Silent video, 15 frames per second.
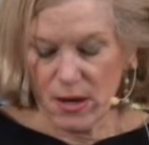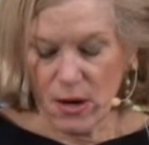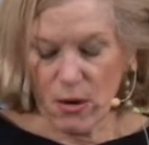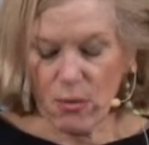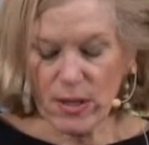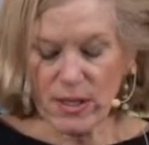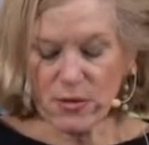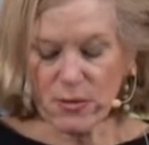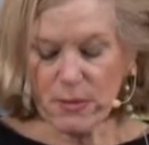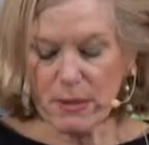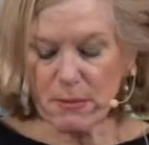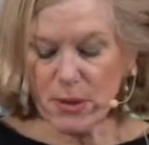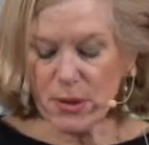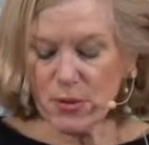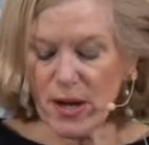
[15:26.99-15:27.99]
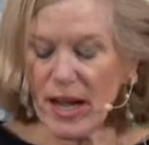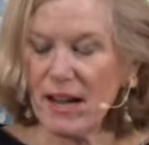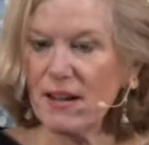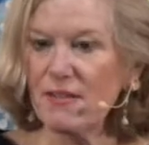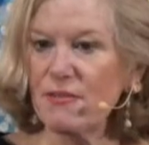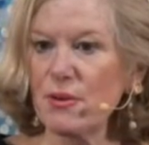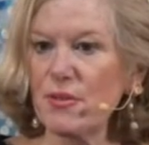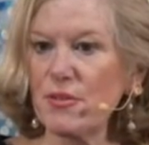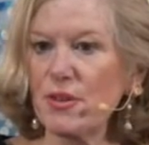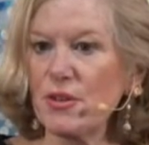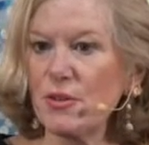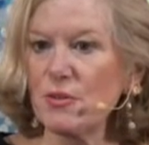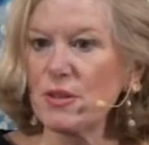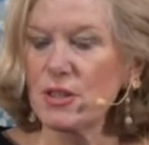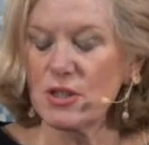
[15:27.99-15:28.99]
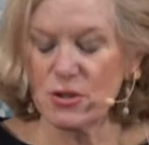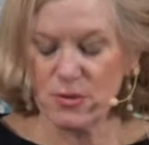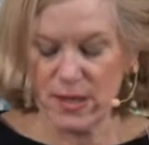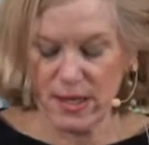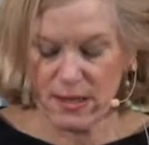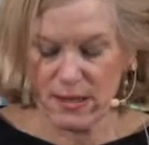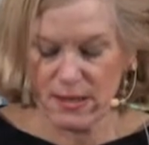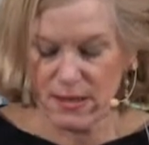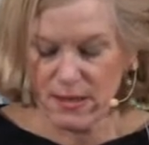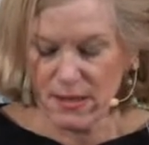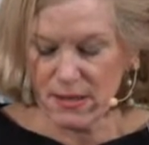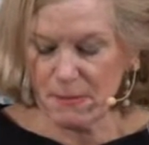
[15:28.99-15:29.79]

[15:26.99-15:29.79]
Always remember you have within you the strength,